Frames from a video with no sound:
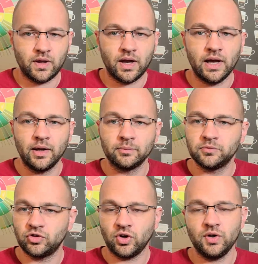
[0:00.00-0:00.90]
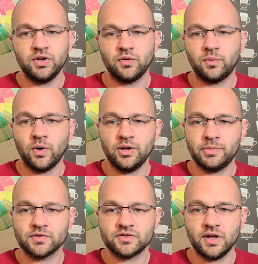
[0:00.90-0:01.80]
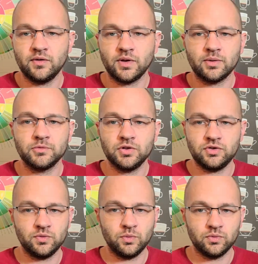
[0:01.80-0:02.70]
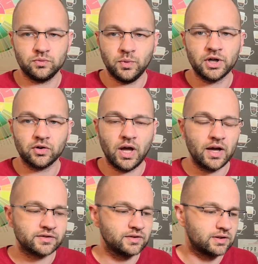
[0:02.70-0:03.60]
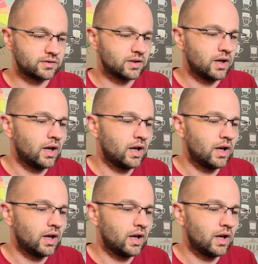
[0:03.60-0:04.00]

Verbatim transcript: uh, 30 or 40% of them due to winter losses,